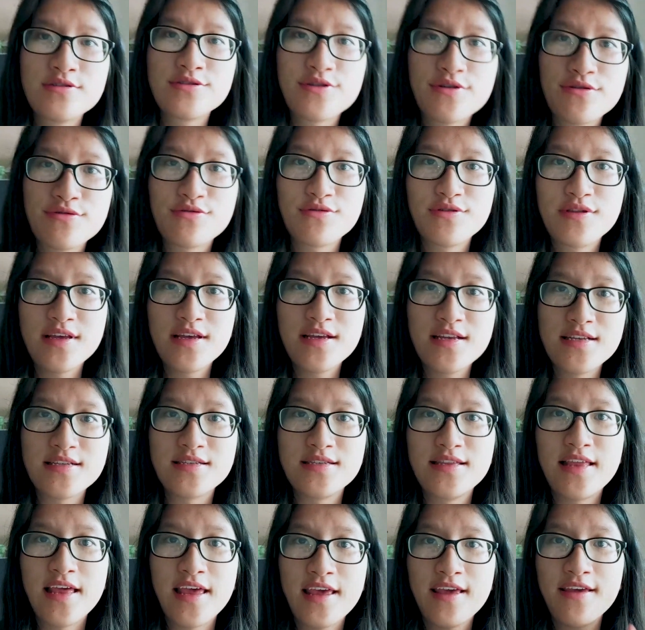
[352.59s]
So today
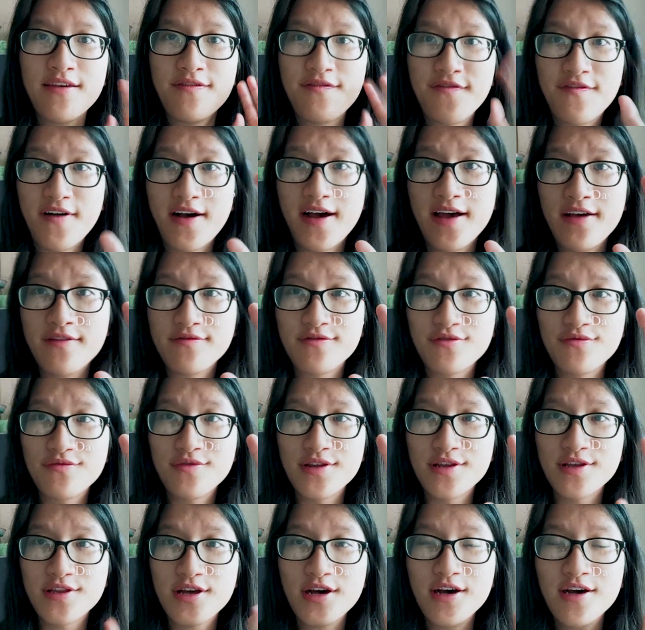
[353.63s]
is day five of the
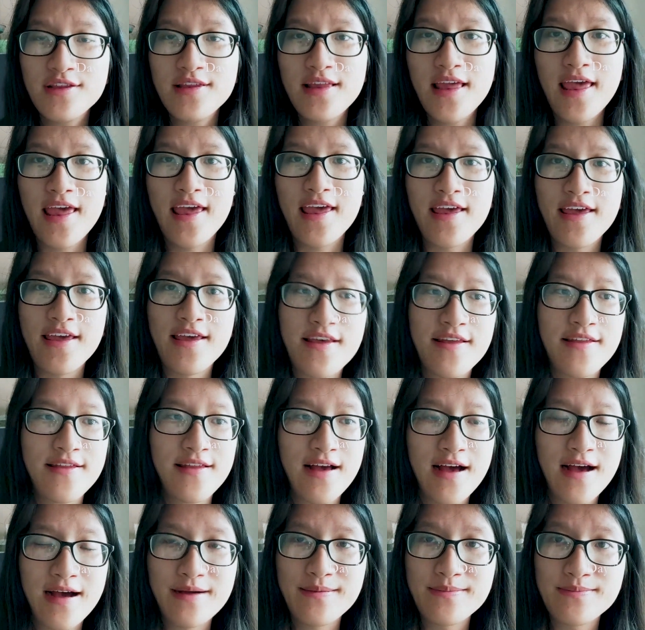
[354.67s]
readathon,
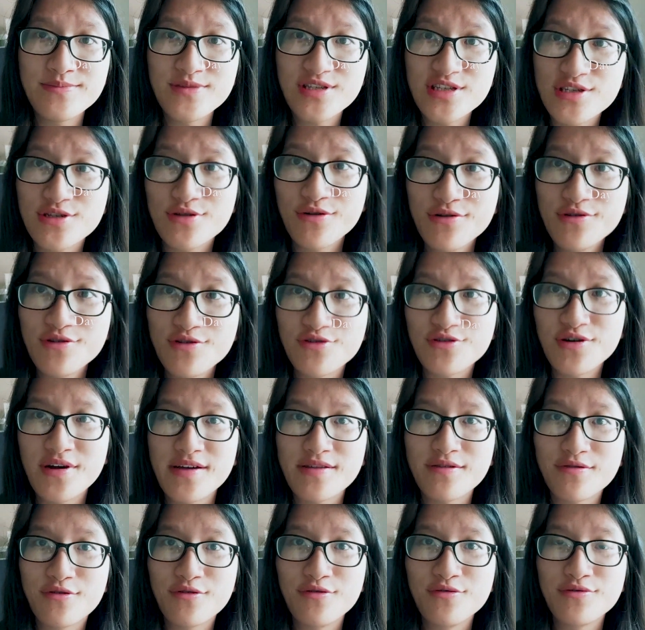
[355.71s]
and I'm just going to
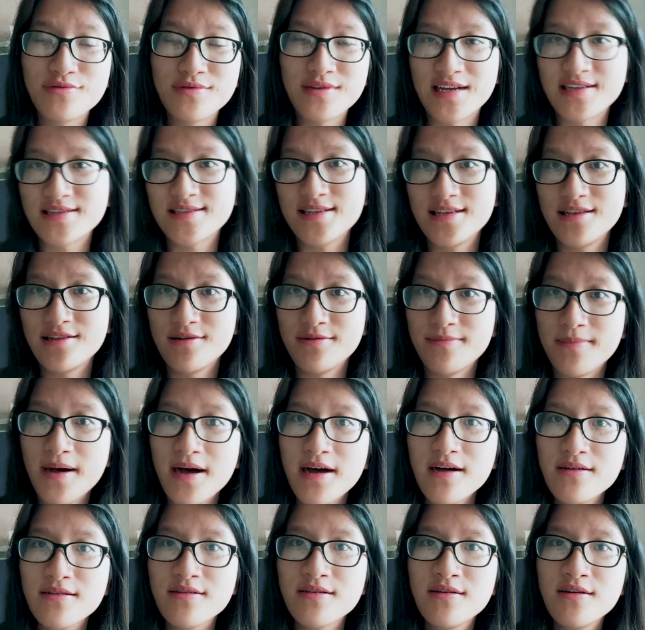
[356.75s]
try to cook nasi
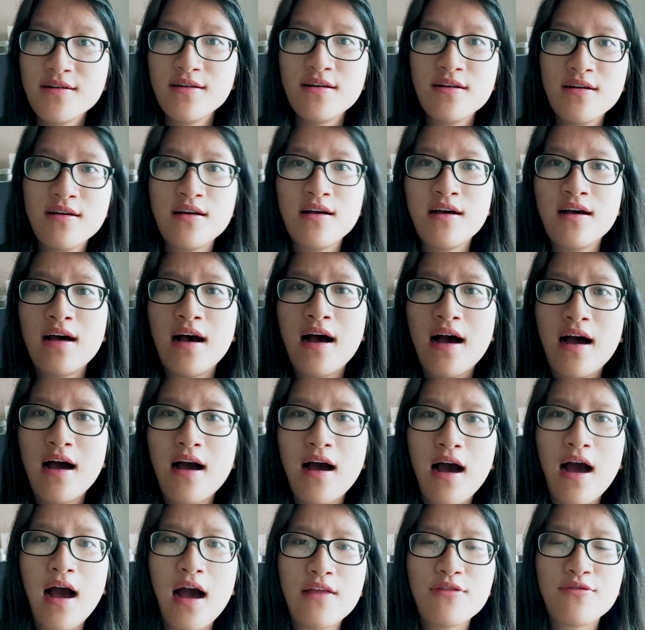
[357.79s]
lemak.
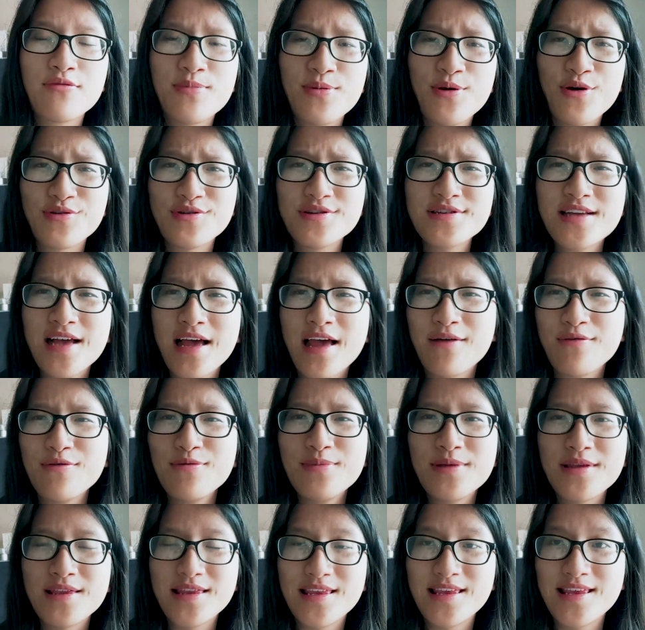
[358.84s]
To be honest, I
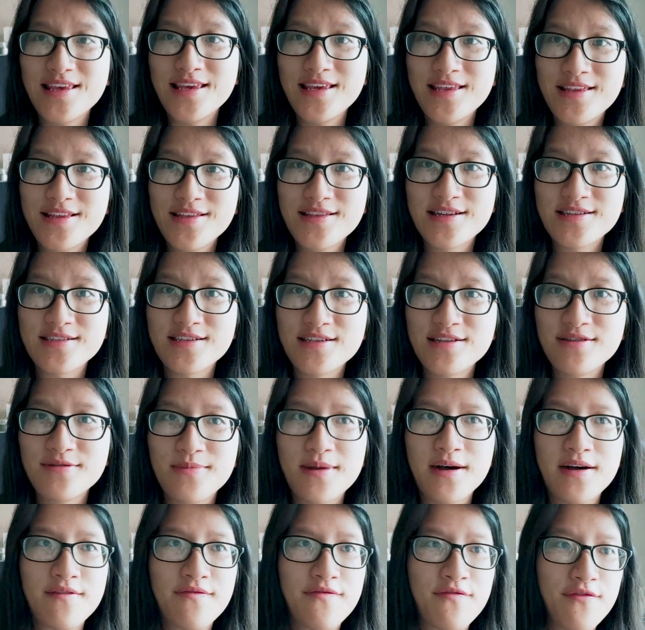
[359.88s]
haven't been eating nasi
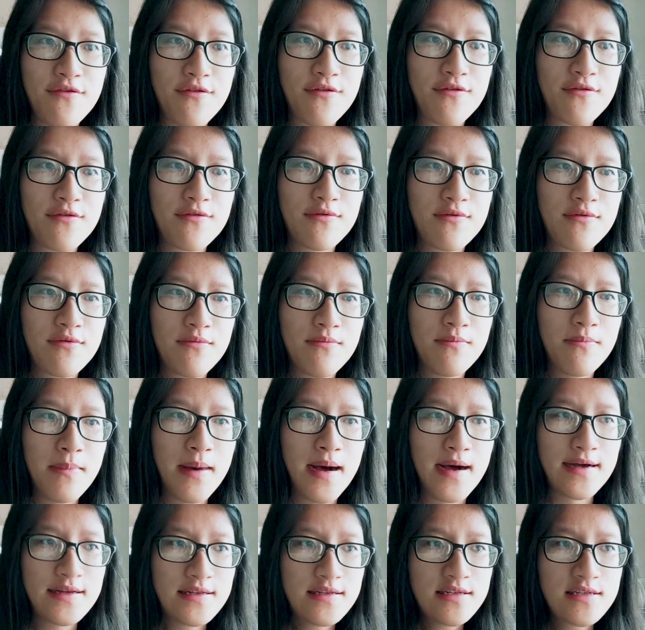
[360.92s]
lemak for
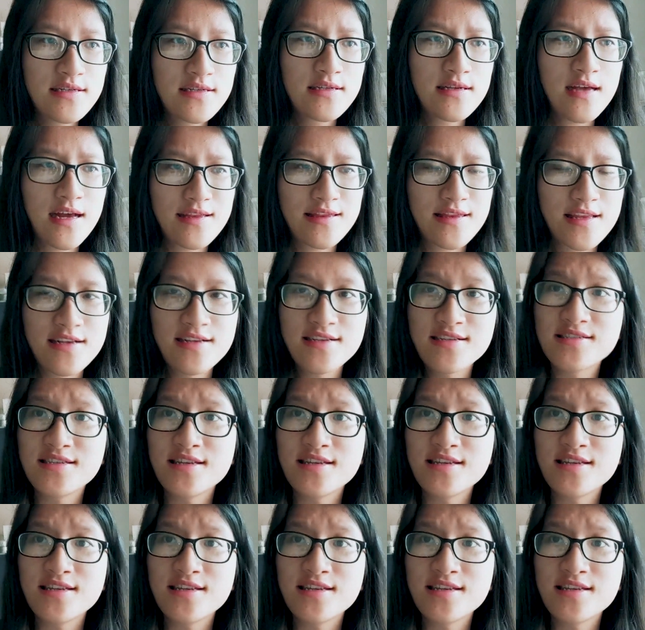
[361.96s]
months. I think